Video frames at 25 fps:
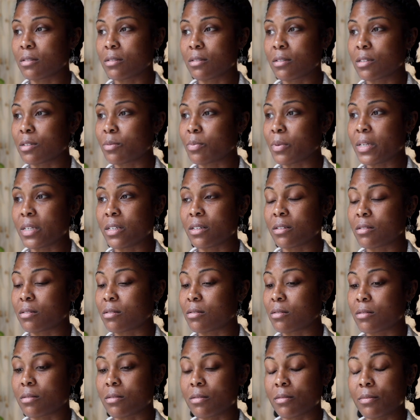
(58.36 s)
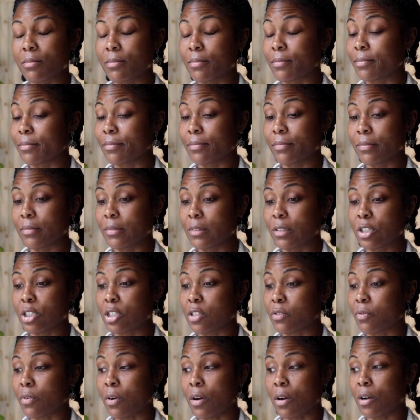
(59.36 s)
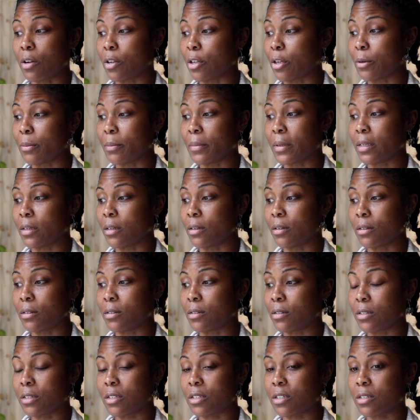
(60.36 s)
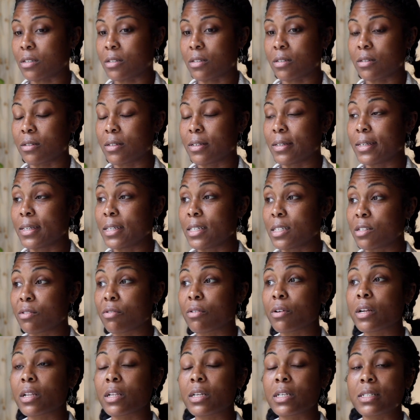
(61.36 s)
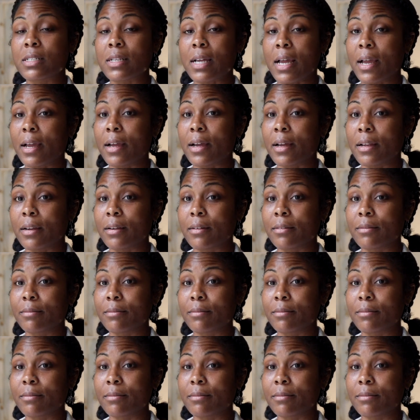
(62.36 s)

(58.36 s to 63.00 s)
just volume, and it's really sad.